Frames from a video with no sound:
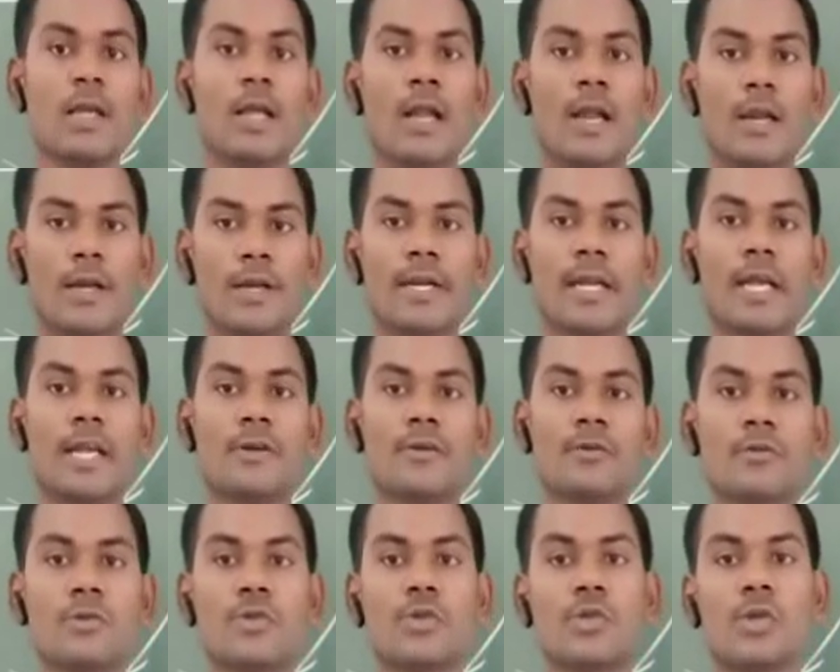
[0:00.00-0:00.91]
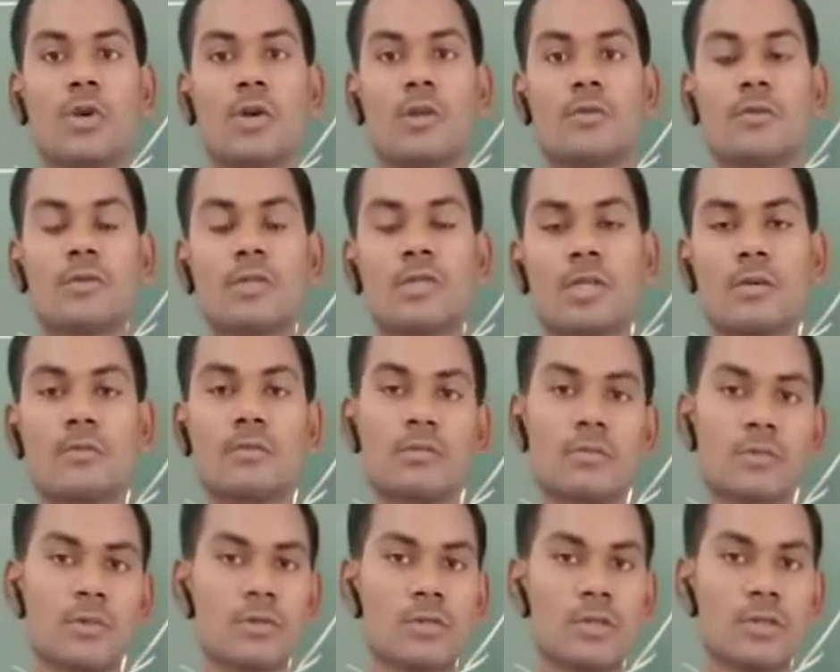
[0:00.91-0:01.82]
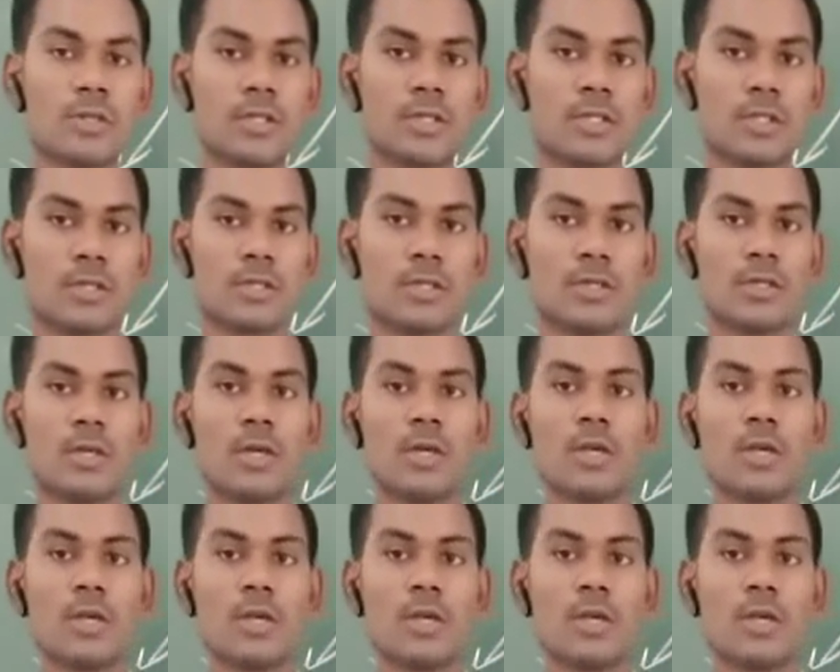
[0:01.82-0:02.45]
and try to solve some questions.